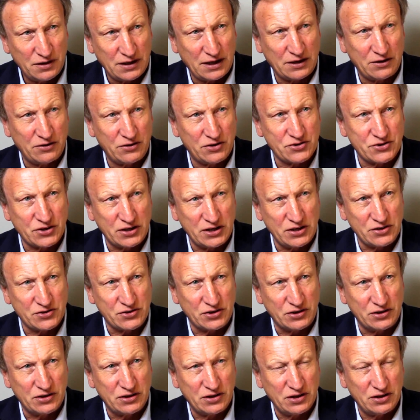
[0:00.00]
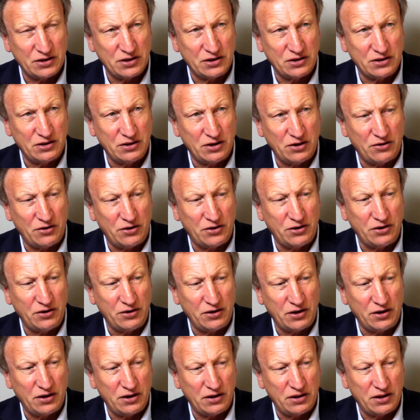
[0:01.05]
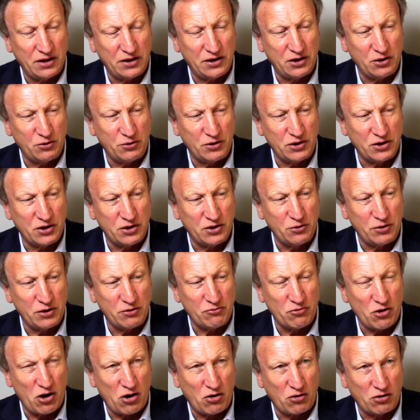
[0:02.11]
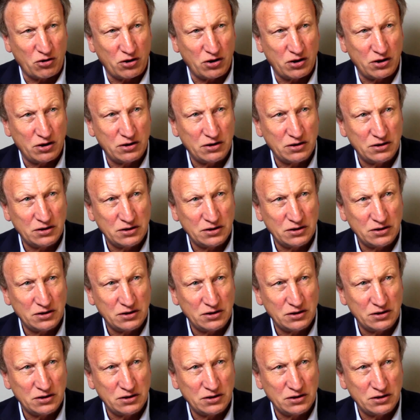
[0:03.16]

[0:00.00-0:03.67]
the end of the season that they're doing wrong,